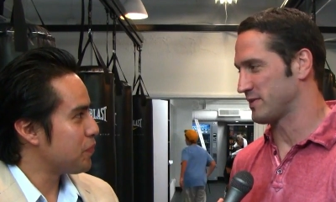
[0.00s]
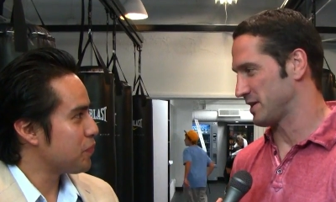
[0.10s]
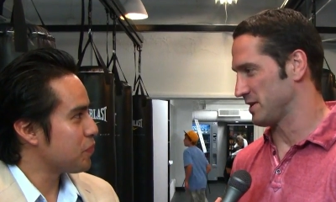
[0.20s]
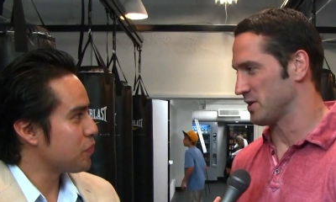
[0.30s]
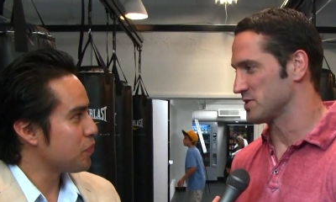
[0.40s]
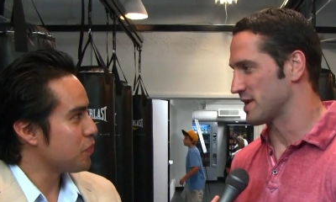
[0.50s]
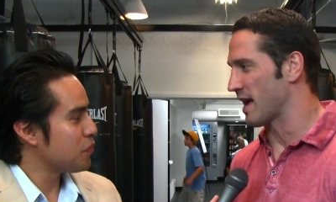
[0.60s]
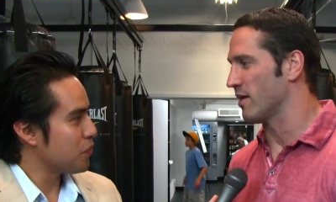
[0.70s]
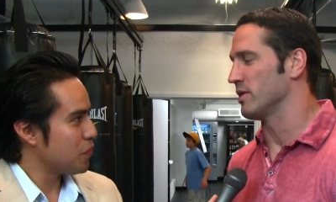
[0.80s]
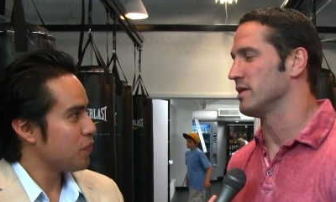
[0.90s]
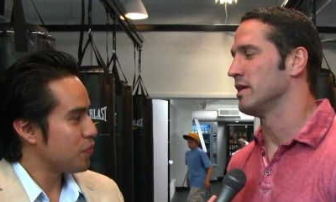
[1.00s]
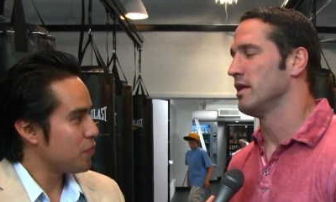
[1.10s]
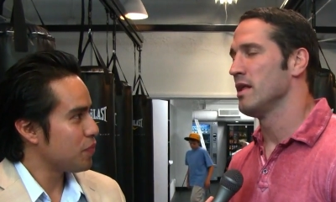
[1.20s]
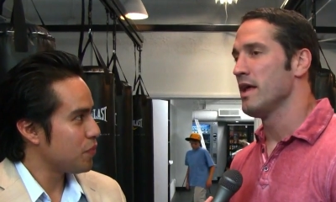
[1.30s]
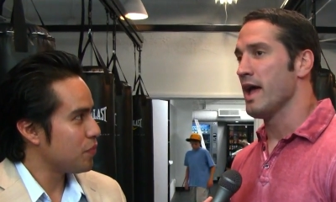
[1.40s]
Speaker 1: fifteen years now, and.
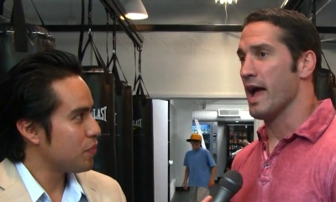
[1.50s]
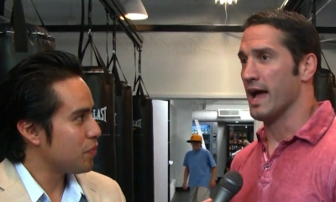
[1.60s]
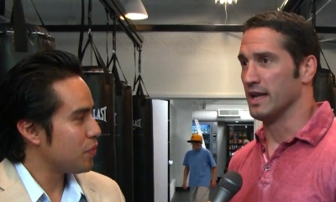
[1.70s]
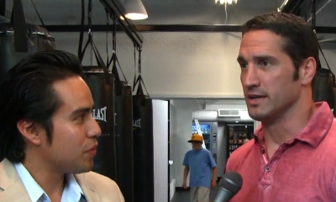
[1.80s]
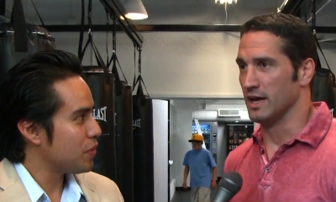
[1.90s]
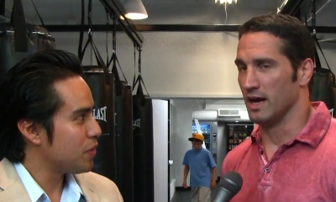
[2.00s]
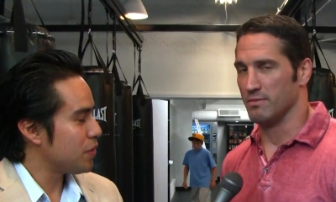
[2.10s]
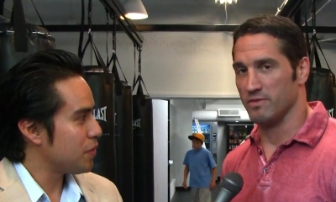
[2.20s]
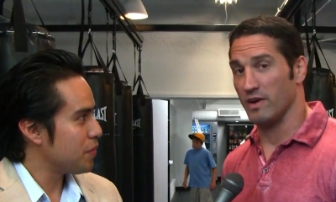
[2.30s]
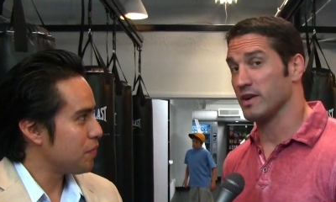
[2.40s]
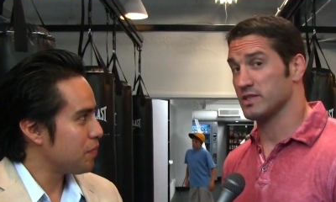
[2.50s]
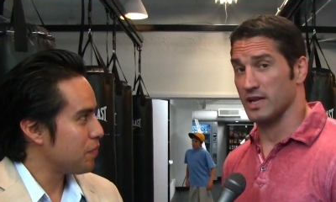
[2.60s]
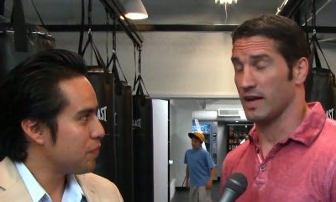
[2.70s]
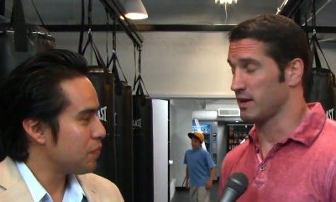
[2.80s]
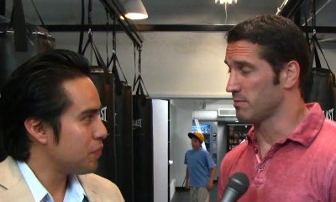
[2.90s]
And uh, I'm very
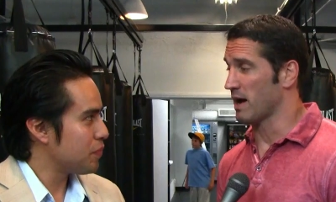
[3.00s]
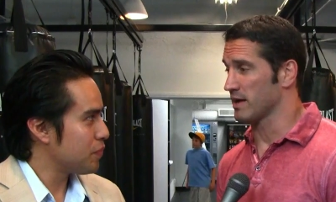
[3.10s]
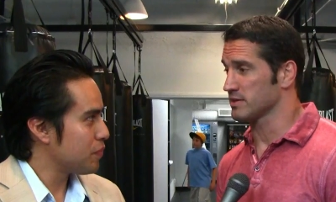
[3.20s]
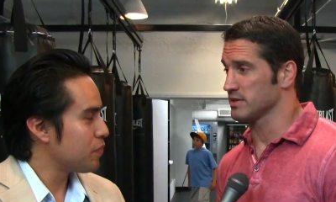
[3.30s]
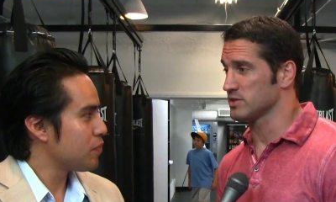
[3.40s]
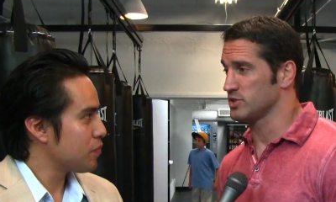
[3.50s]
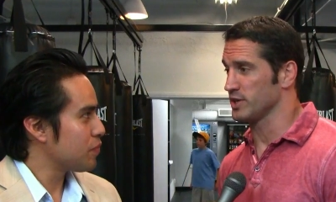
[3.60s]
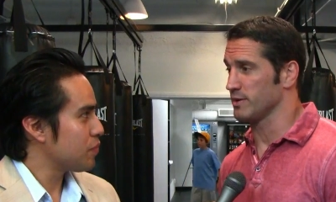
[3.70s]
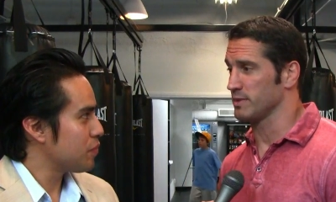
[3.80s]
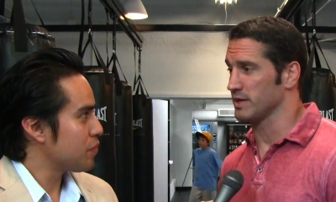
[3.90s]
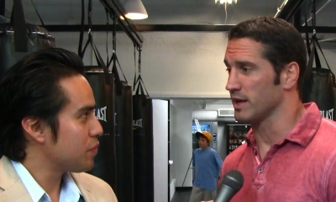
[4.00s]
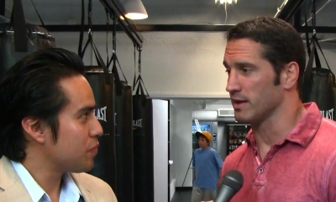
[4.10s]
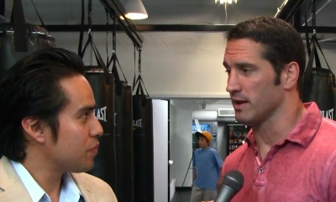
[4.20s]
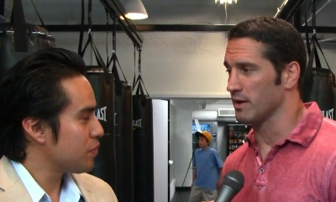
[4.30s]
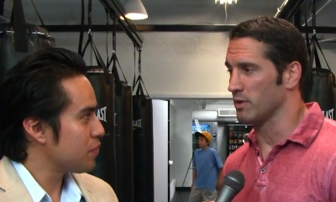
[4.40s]
excited about this gym and,
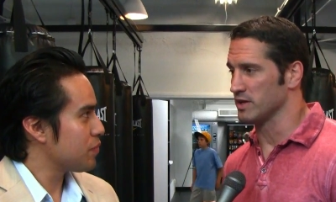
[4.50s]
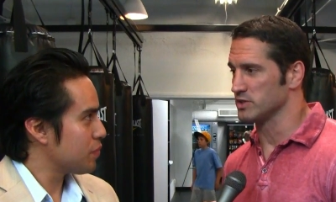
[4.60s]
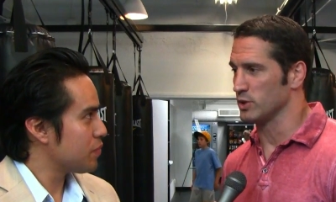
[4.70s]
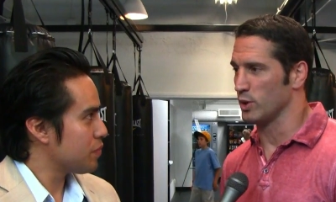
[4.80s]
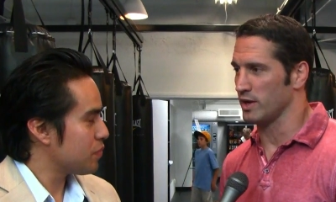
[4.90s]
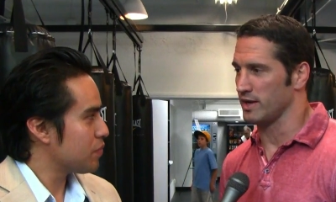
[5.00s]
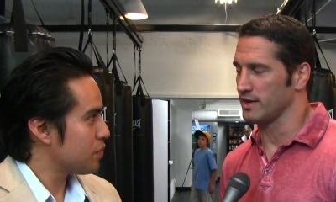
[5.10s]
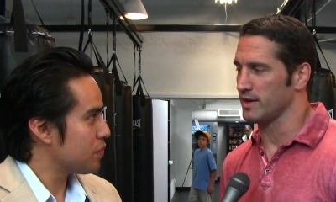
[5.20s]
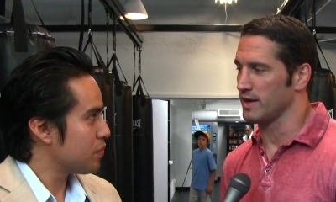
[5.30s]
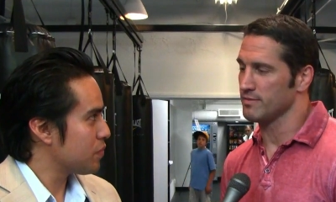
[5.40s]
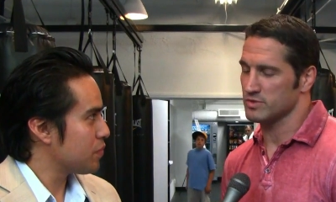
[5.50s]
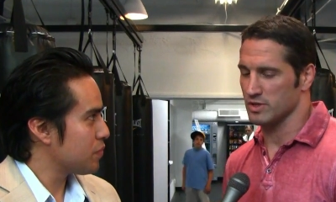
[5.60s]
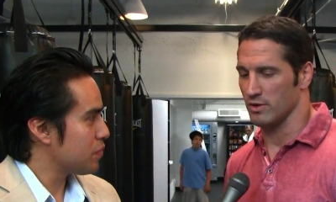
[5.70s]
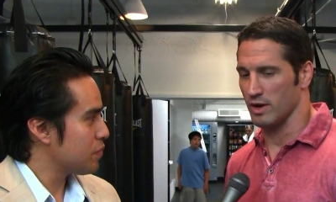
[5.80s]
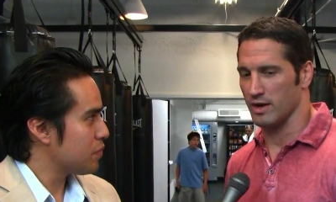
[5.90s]
and, and what he's doing. And uh,
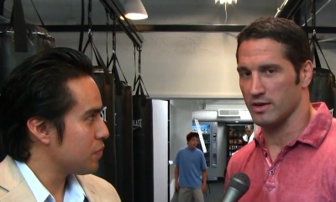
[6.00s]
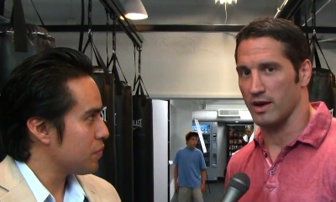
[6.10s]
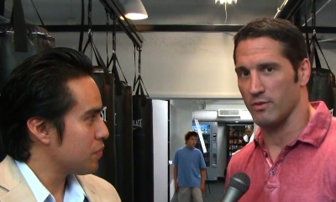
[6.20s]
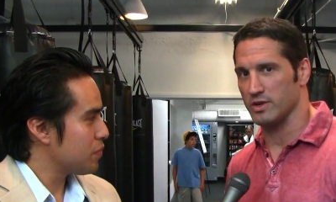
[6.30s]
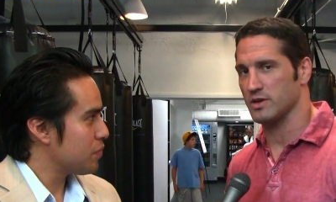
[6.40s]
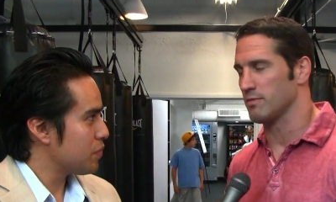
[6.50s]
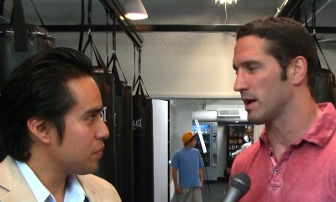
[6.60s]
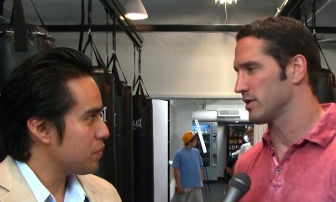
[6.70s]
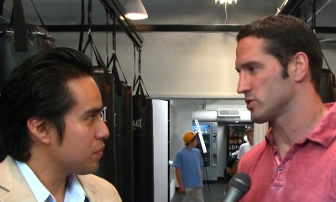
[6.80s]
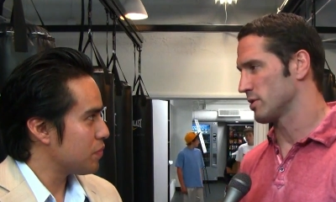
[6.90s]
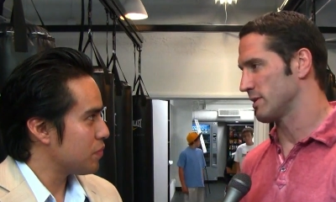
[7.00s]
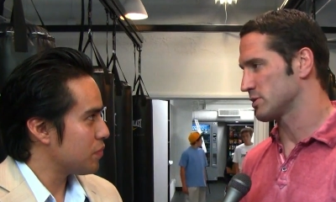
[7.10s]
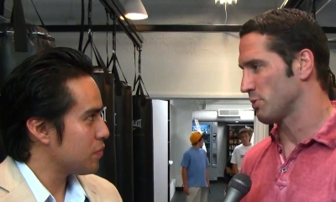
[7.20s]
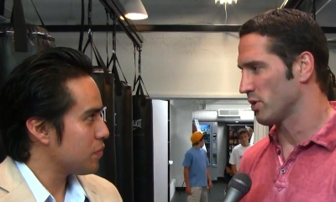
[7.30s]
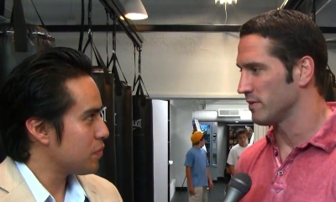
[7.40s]
so, uh, you know, I wanted to come out here and show my
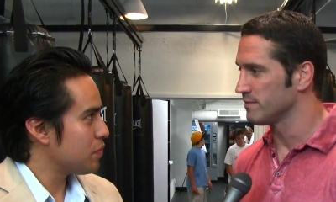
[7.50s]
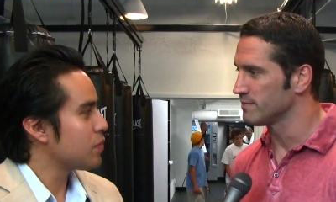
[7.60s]
support.